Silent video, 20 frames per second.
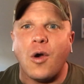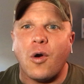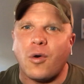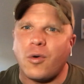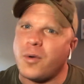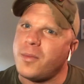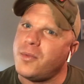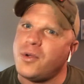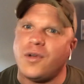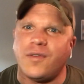
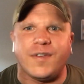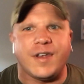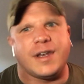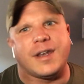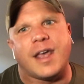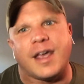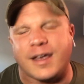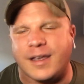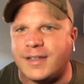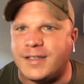or
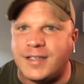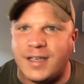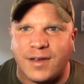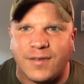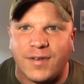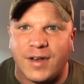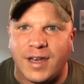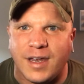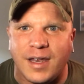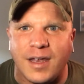removing
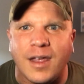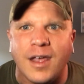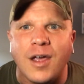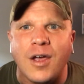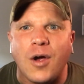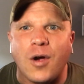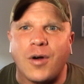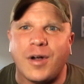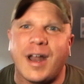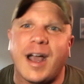negativity,
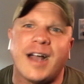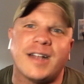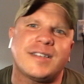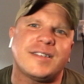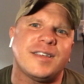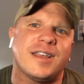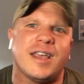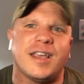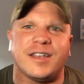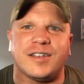or not
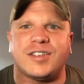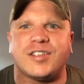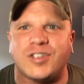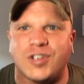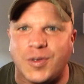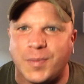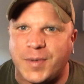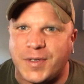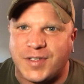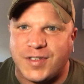saying
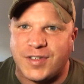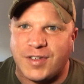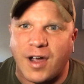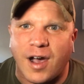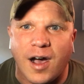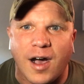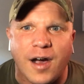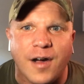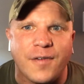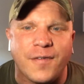stupid
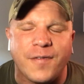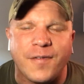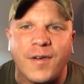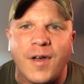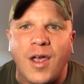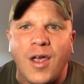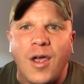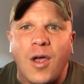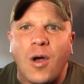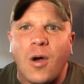stuff,
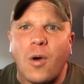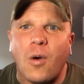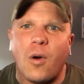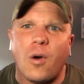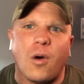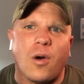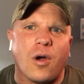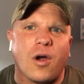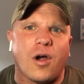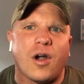
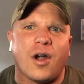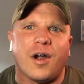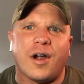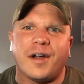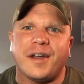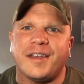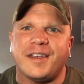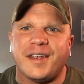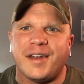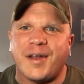
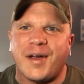or you